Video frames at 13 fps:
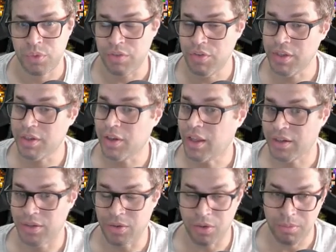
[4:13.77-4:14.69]
We even
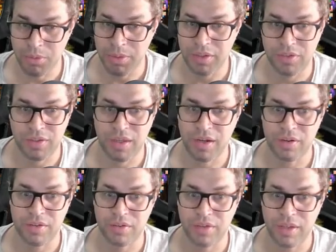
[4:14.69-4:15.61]
got combo with his
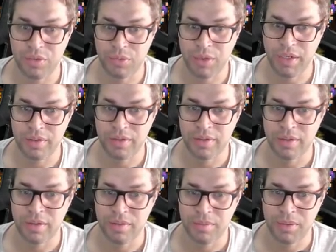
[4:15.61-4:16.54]
characters, that's right.
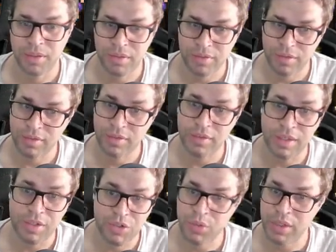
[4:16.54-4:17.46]
Because this is
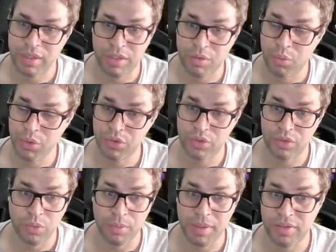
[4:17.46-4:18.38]
stage 20. If it
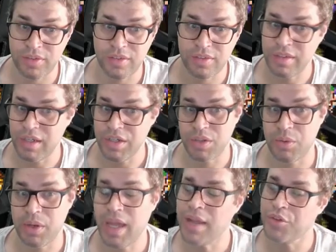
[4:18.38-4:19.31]
was romancing stage, I
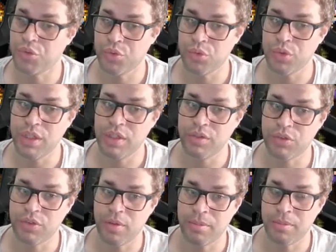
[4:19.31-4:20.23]
would have to use
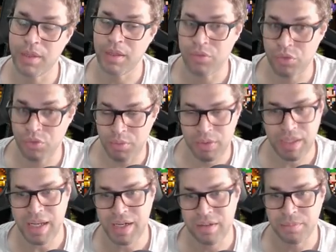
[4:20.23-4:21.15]
some buffs to
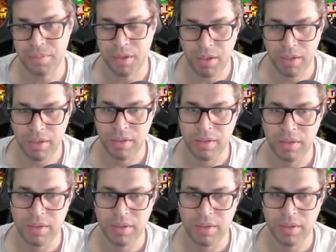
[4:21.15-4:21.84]
protect the party.